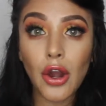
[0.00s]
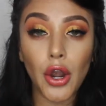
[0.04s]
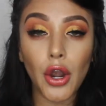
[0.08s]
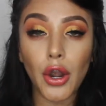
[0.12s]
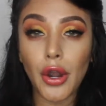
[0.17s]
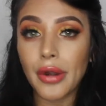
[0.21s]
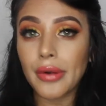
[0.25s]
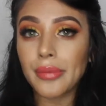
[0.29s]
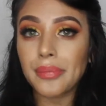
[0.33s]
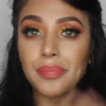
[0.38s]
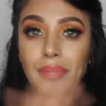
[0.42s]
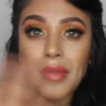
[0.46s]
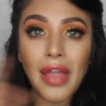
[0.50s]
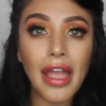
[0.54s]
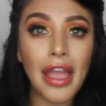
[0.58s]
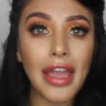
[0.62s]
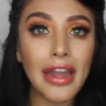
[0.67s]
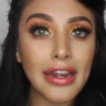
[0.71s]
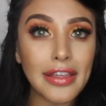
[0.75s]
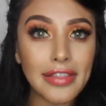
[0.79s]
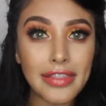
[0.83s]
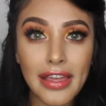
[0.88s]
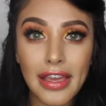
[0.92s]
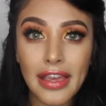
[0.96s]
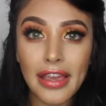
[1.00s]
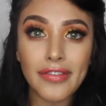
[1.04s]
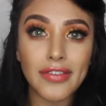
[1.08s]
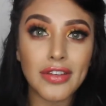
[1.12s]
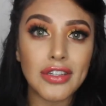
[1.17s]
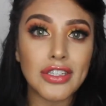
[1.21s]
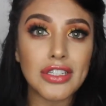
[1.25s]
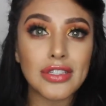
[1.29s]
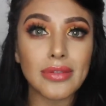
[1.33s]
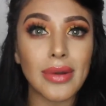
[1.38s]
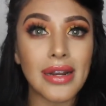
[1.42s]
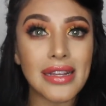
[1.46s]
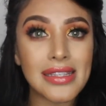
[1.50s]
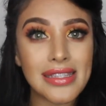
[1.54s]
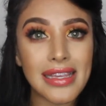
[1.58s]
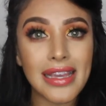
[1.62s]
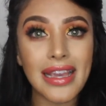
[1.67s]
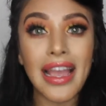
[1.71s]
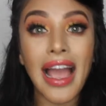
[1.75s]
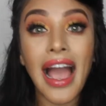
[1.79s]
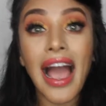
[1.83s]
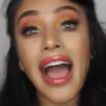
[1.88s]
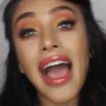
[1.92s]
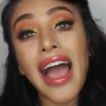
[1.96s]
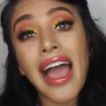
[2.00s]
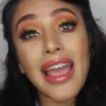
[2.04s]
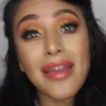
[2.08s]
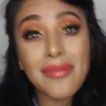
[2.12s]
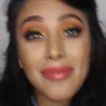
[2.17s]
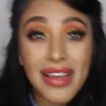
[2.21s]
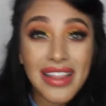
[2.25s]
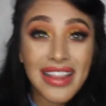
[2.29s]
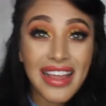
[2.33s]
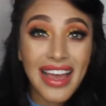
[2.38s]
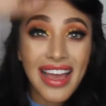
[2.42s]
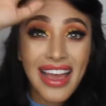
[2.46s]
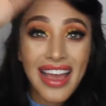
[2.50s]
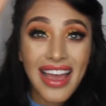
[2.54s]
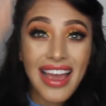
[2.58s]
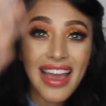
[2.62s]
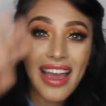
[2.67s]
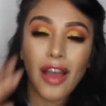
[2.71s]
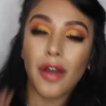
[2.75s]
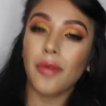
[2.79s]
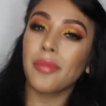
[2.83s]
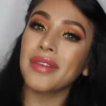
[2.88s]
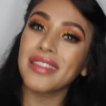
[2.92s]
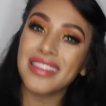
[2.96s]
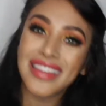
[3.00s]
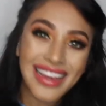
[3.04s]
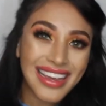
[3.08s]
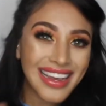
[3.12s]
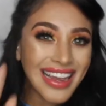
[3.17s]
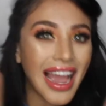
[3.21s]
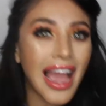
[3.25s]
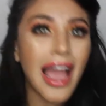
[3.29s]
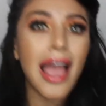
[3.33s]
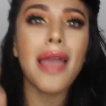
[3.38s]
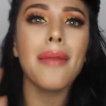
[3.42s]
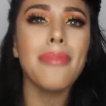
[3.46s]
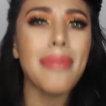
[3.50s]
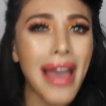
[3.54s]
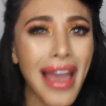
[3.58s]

or anything. If you just want to say, hi Milla, I'll be like, hi